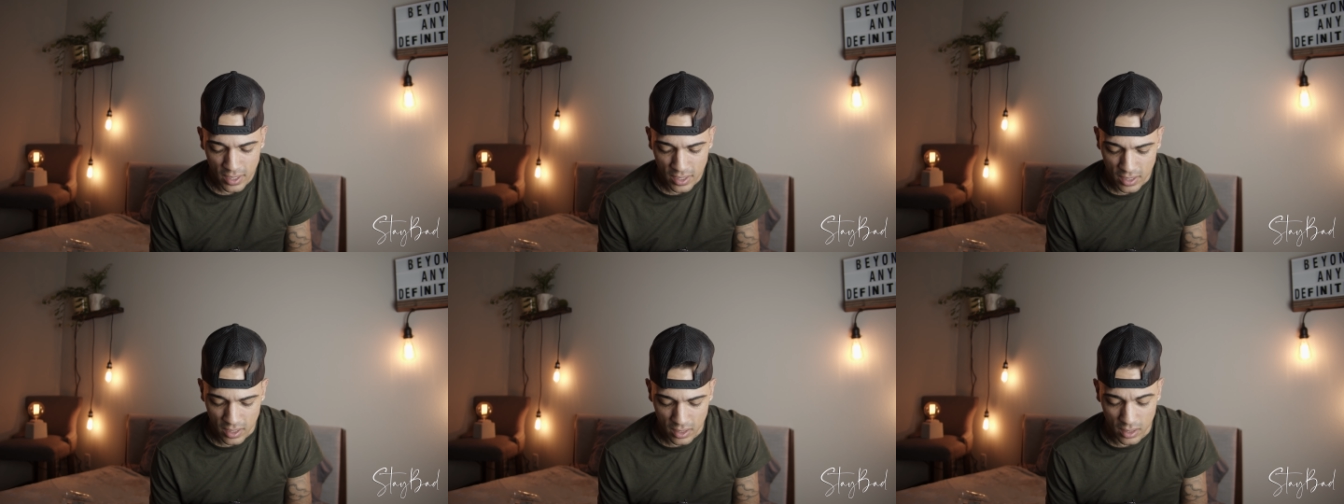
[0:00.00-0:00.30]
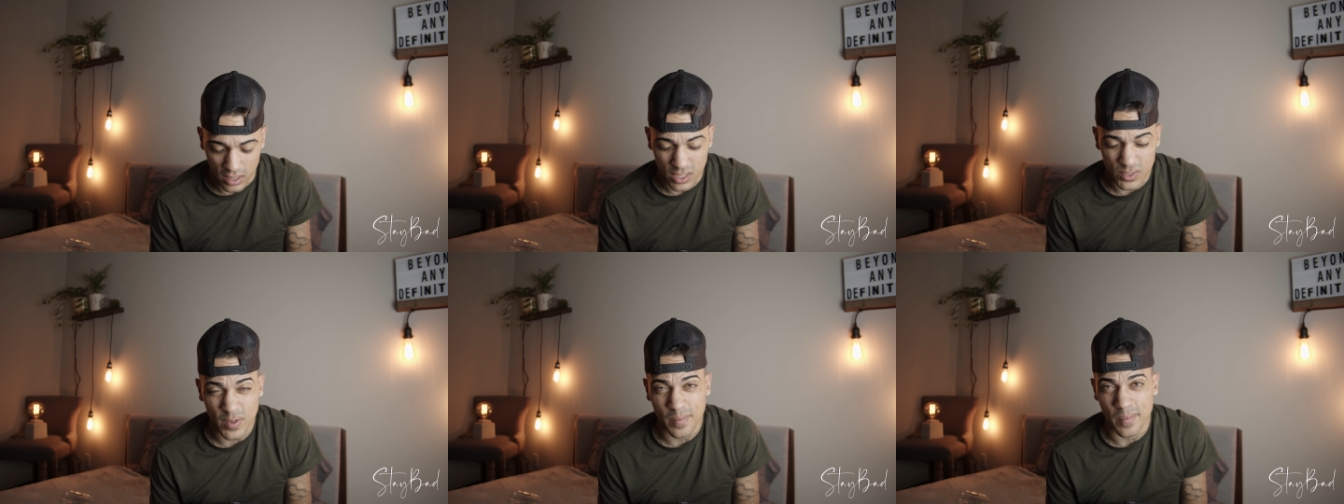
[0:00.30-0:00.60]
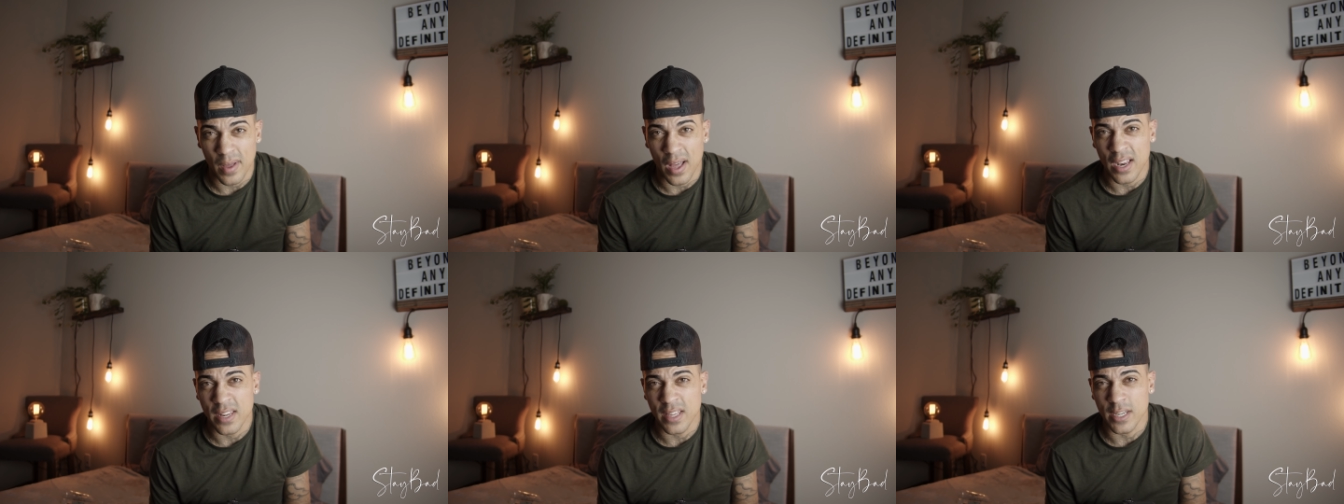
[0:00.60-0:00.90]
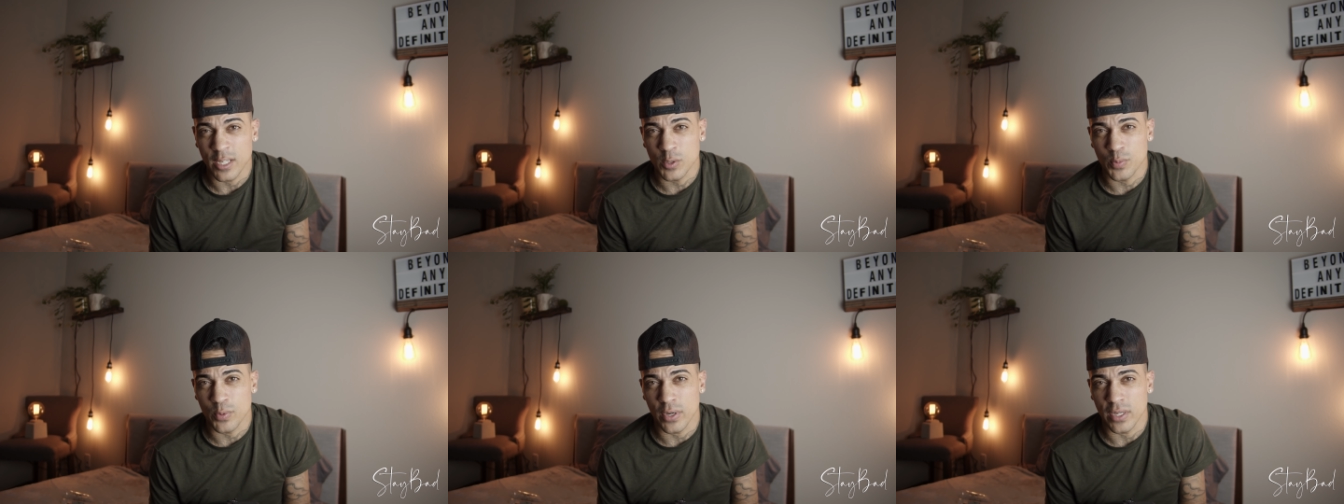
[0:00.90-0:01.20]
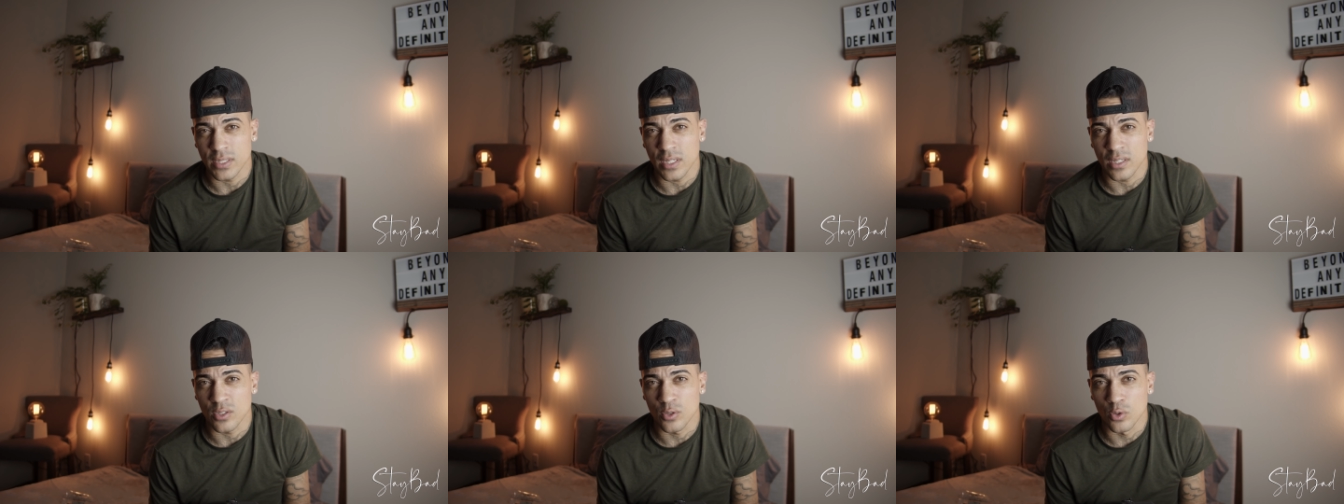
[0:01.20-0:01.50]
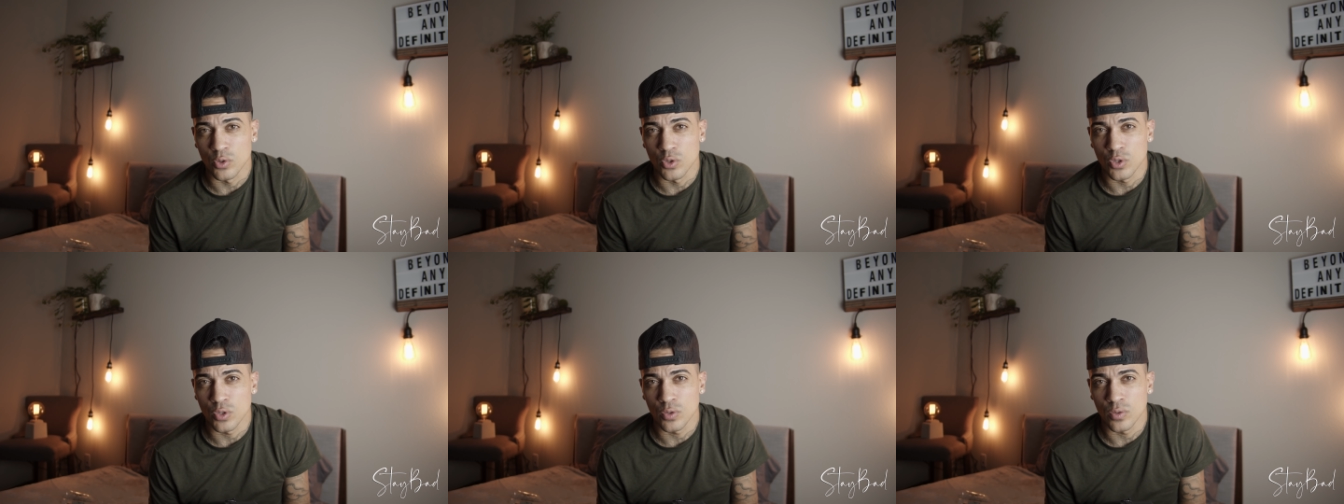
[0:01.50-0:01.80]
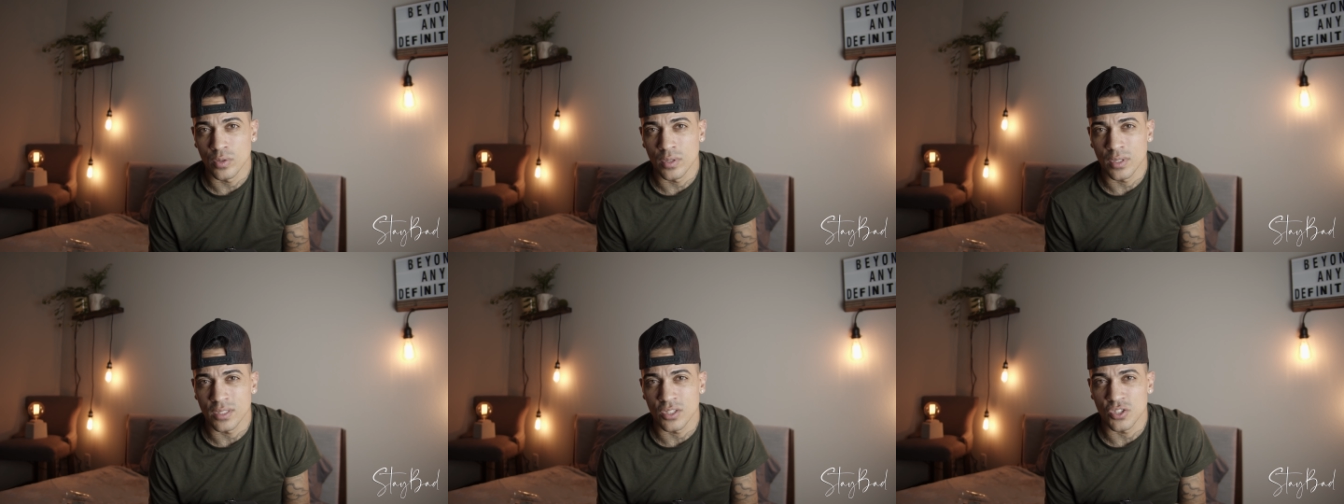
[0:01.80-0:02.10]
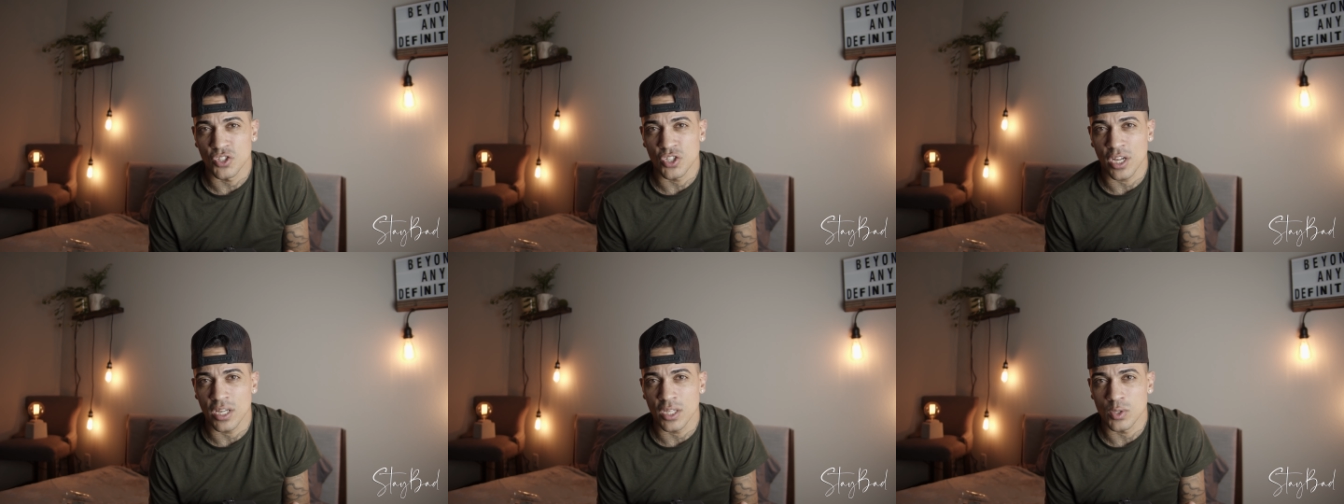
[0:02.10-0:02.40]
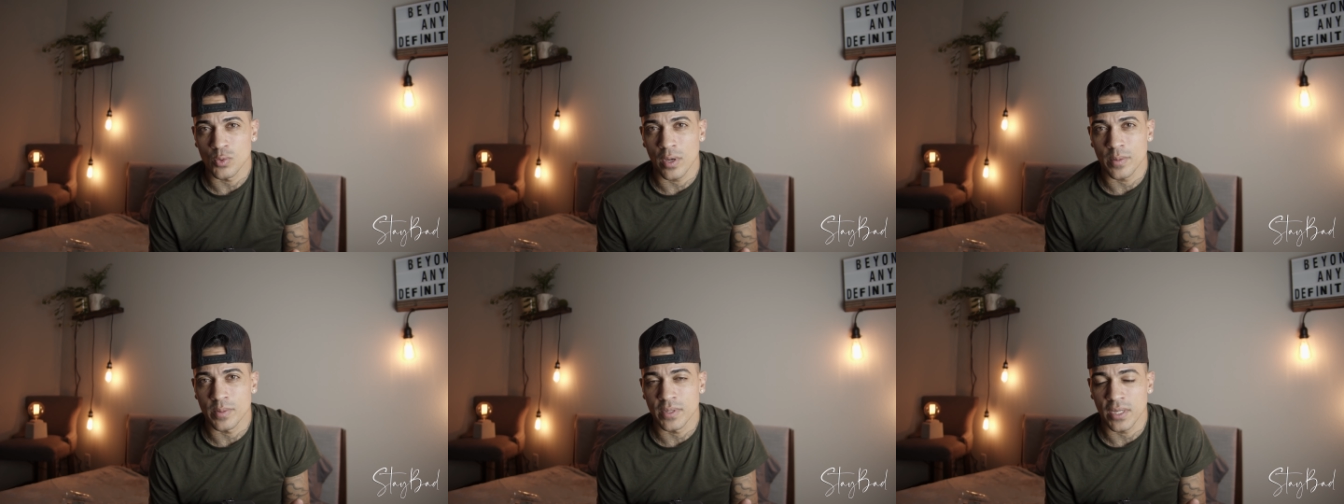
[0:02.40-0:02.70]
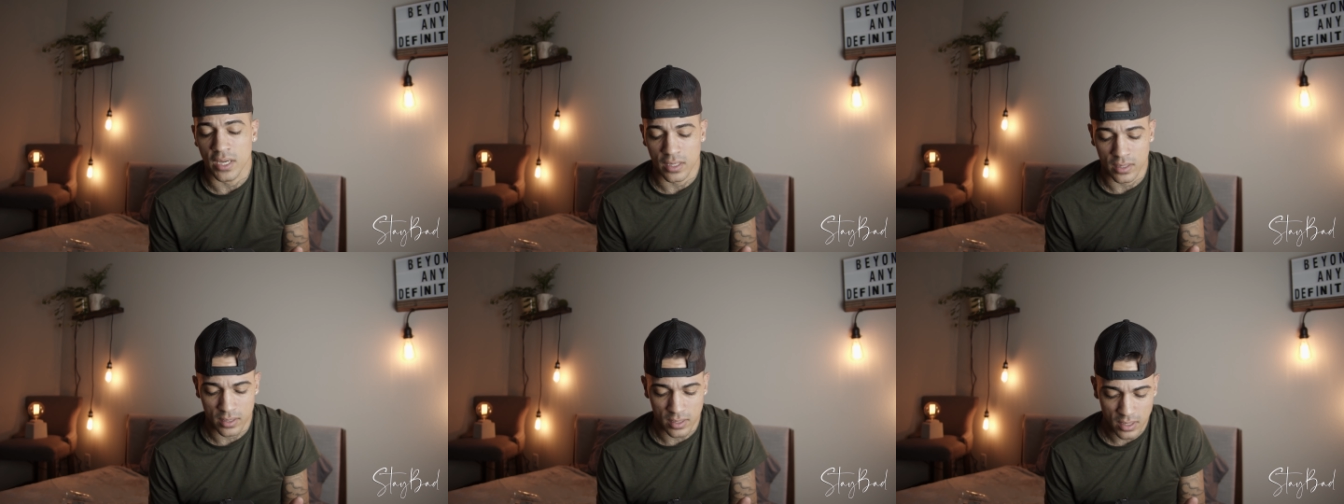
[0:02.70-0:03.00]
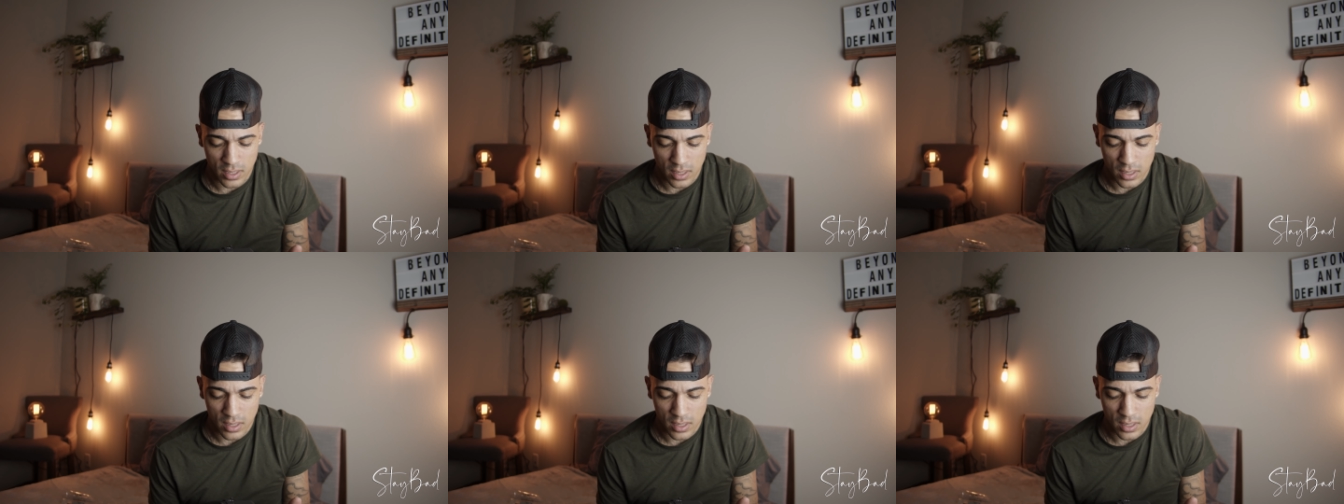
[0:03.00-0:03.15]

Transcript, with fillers: Uh, it's from AliExpress, I told you, it's a Chinese website.